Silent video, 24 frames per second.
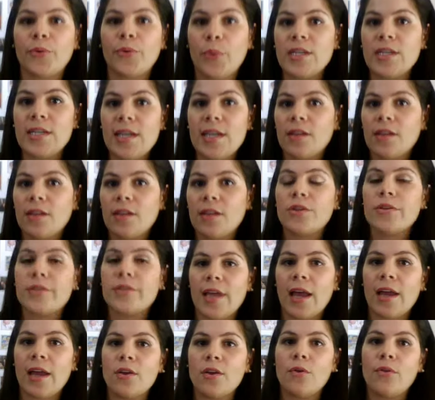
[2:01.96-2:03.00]
retailers.
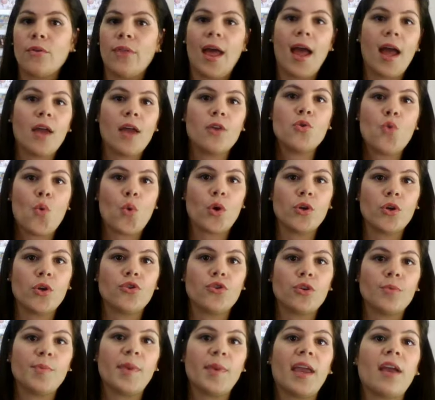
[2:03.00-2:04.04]
I know that
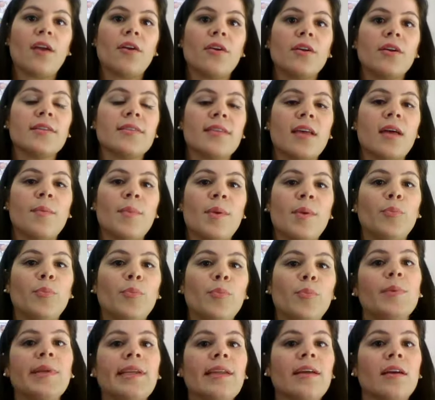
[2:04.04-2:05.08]
Nordstrom carries them, and
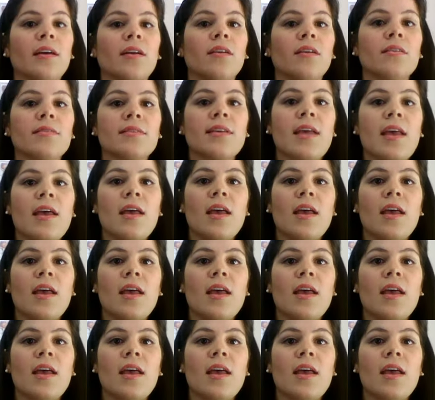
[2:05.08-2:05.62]
Bloomingdale's,